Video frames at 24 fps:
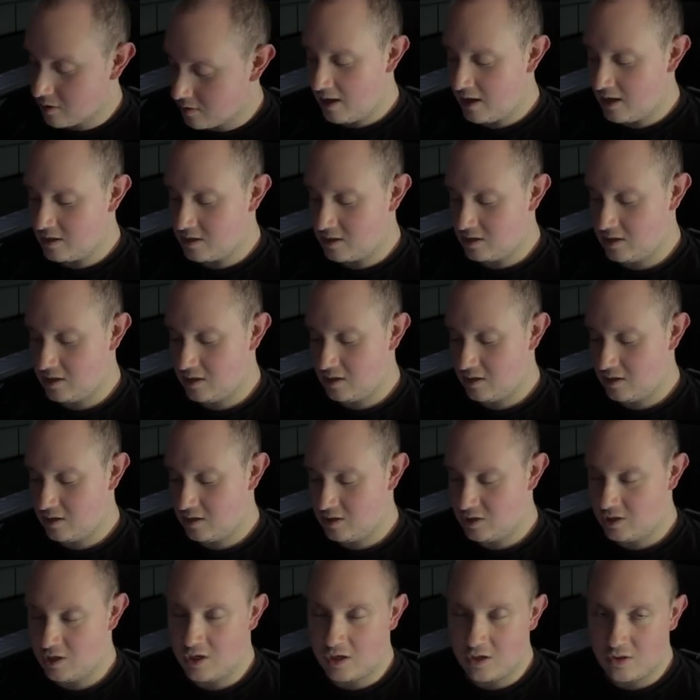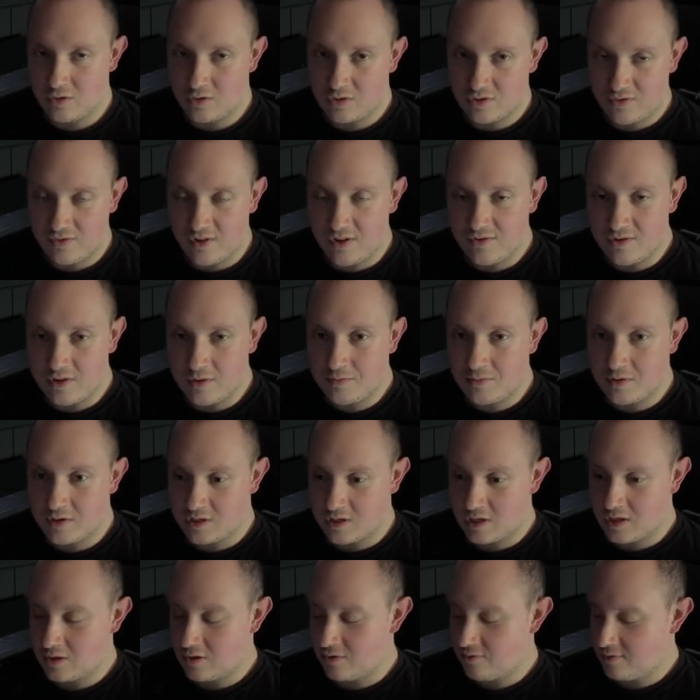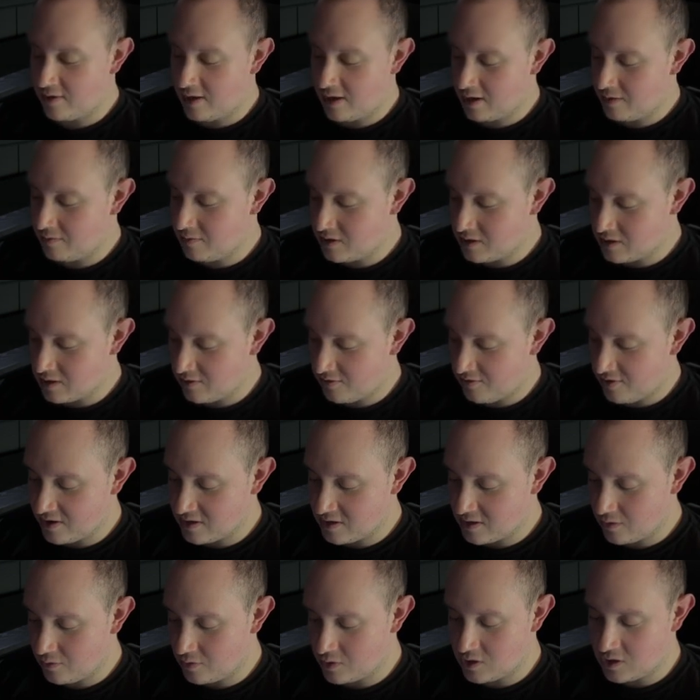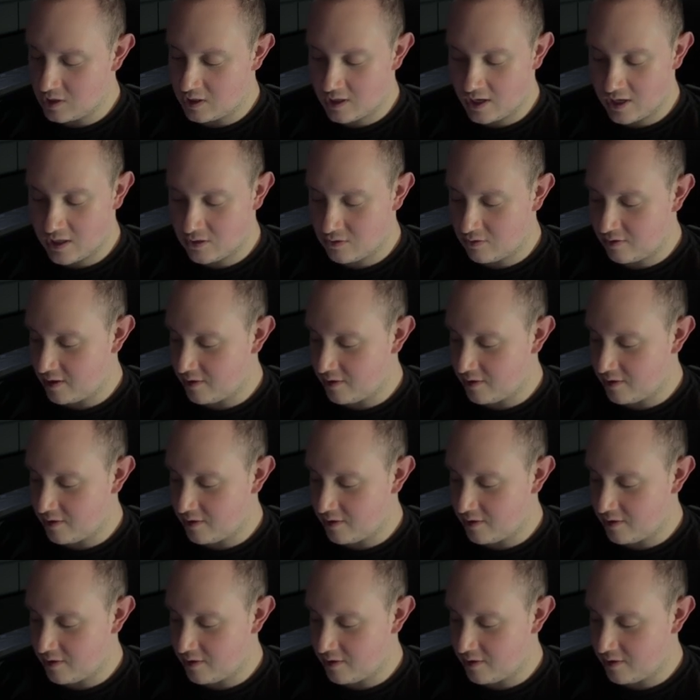and she ignores 15% of the enemy's defense, which are nice to